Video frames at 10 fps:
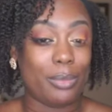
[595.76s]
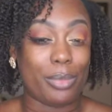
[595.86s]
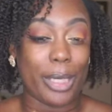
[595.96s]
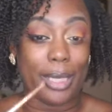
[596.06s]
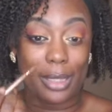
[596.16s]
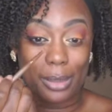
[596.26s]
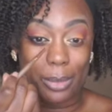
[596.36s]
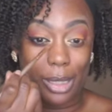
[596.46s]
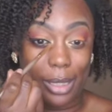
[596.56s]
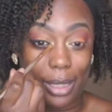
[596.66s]
brands,
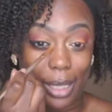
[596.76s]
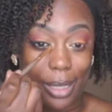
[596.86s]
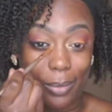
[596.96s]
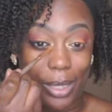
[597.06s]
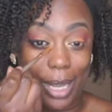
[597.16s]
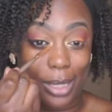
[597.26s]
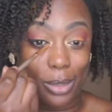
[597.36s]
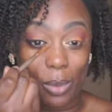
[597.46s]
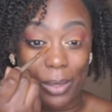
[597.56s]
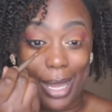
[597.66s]
but we gotta
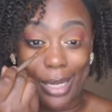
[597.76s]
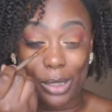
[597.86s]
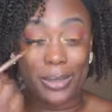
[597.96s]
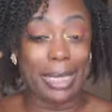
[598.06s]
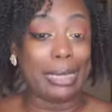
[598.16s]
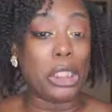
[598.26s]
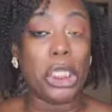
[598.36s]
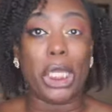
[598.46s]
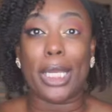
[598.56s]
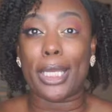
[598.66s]
do what we gotta do to get the
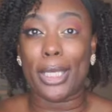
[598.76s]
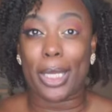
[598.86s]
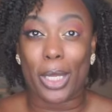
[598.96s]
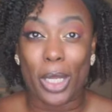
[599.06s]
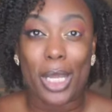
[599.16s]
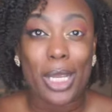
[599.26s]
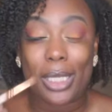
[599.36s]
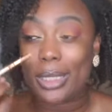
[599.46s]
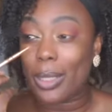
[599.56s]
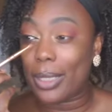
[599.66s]
look, you know?
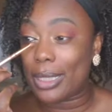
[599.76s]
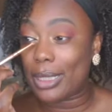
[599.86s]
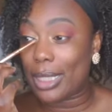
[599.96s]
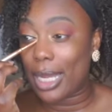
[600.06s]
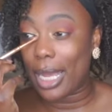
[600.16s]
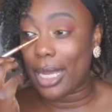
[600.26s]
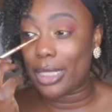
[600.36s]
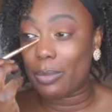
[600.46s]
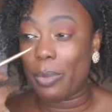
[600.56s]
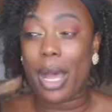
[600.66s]
So this
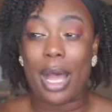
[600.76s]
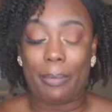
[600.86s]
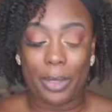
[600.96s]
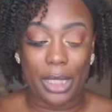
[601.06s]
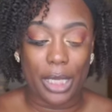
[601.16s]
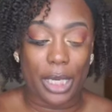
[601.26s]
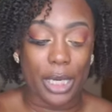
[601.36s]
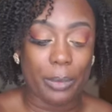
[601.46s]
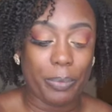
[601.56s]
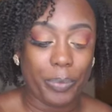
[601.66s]
nice pop
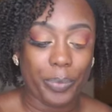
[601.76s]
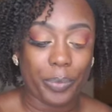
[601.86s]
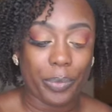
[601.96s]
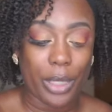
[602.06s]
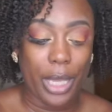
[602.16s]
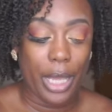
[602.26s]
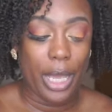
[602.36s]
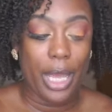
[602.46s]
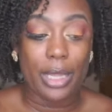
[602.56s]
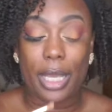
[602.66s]
here
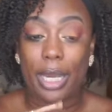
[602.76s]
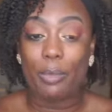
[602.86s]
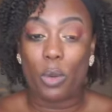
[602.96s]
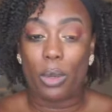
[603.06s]
and then I'm